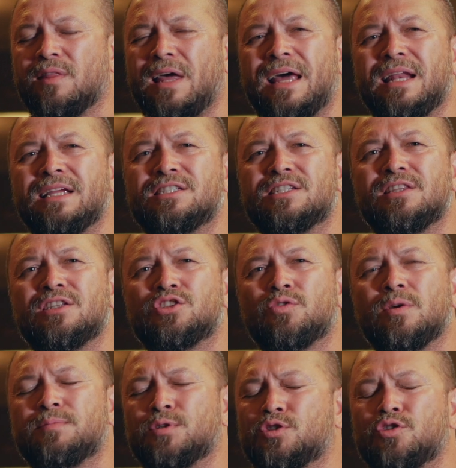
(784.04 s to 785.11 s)
that is in the
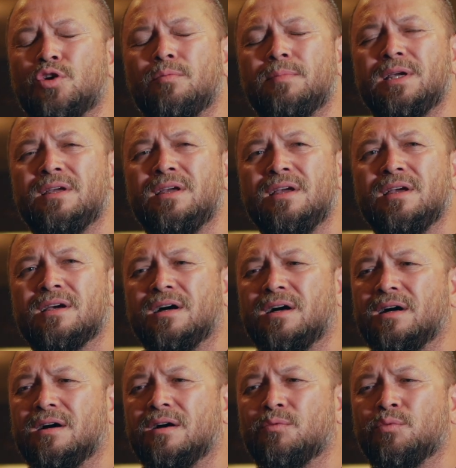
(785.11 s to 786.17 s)
scripture. Show me,
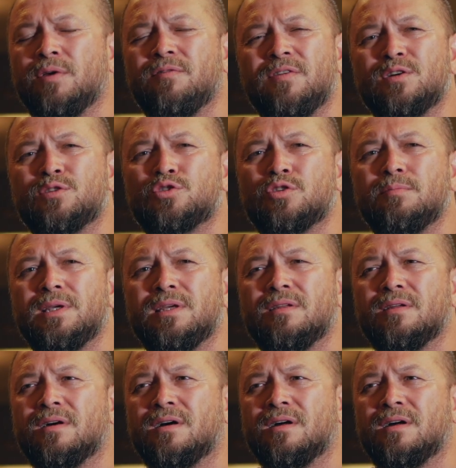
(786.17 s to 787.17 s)
reveal to me